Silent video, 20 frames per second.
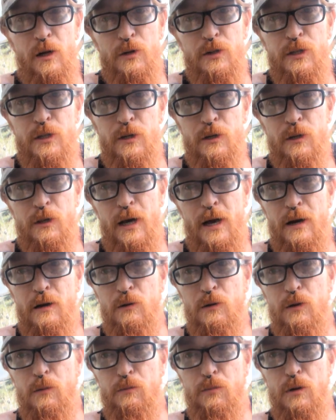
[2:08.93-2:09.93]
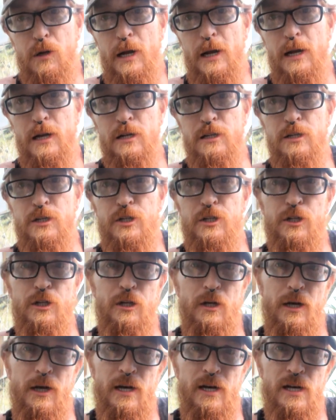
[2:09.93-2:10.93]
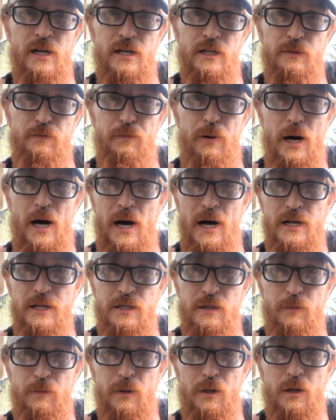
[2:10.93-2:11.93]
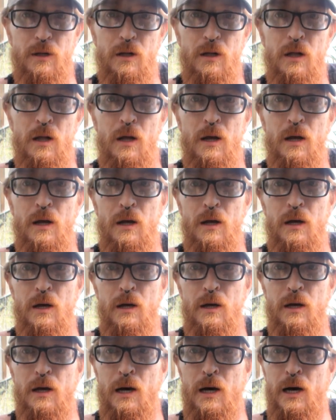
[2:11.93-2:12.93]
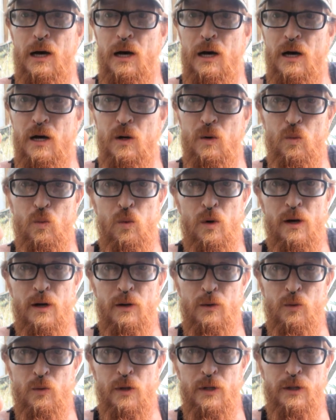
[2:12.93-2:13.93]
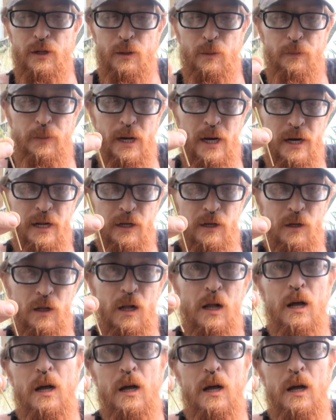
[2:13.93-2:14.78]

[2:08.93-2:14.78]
your lateral branch as possible with your petiole.